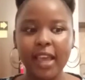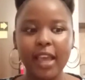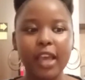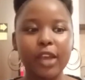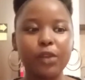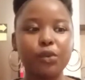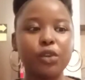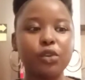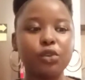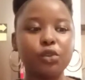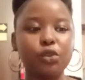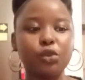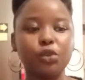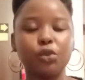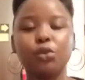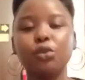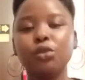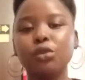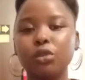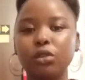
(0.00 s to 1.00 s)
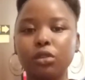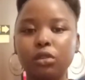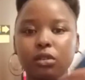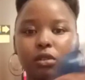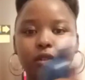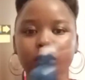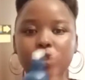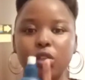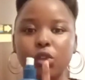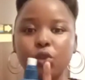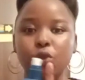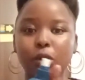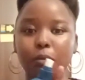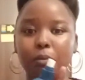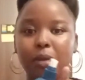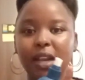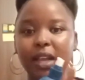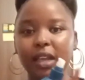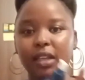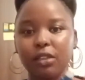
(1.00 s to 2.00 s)
And when you do, you
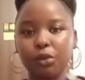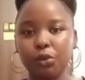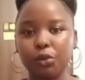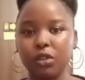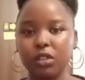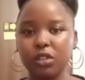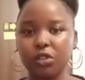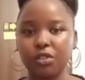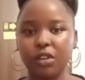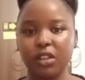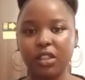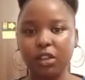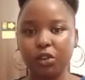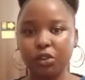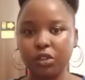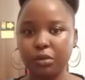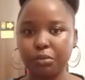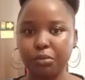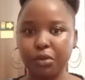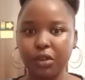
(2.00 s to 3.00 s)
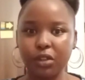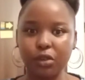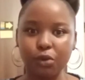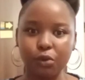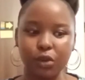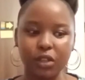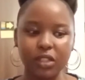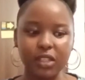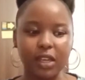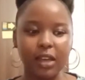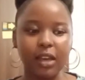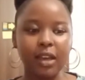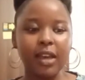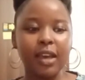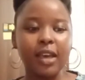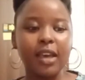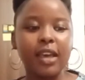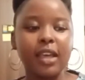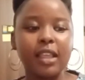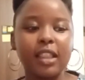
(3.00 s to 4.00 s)
apply the water, rather you spray the water,
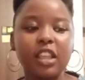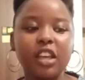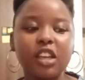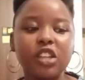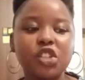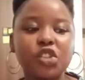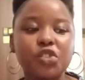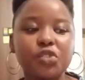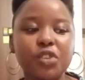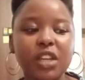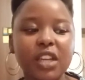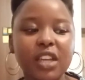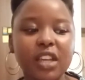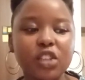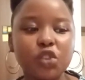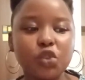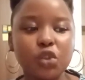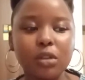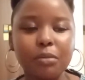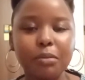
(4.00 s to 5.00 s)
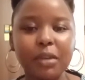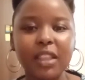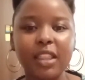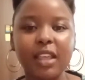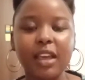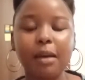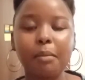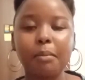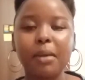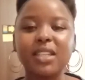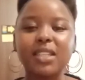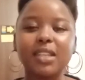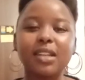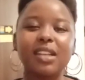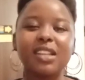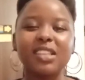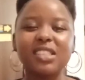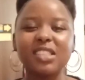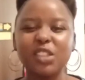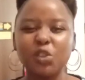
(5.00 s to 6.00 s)
the shrinkage will be there, but at
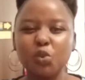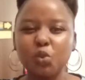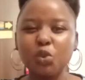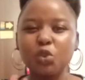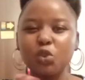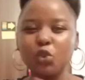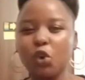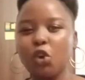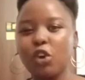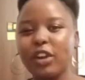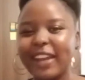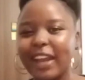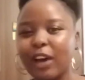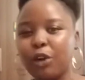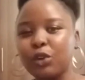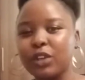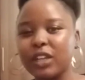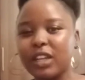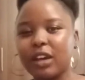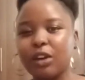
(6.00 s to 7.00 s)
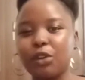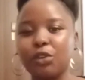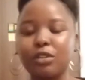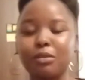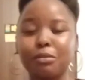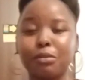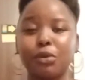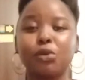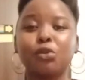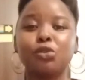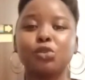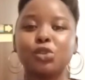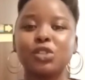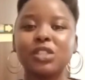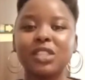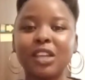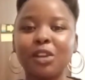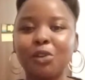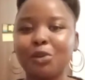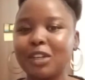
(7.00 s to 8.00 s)
least it won't go down, because you
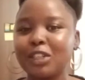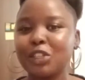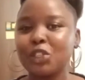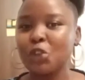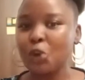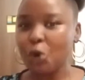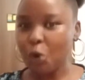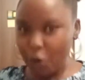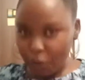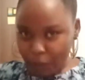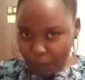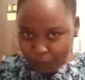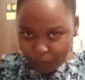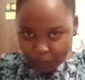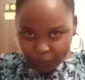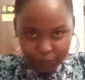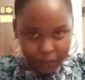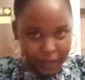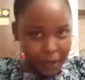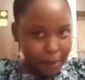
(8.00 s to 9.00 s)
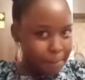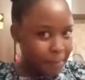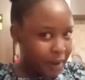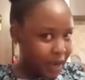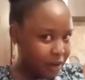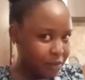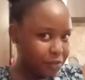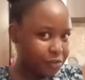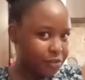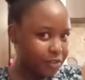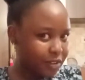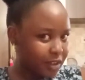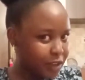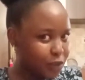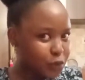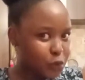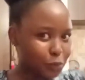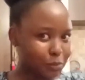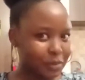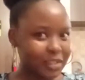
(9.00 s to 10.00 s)
still want your puff
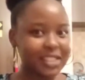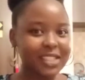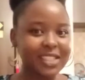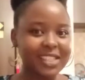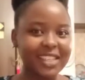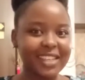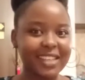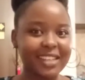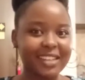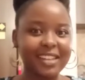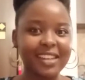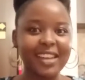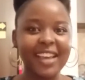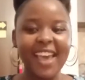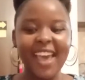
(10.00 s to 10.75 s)
to be seen.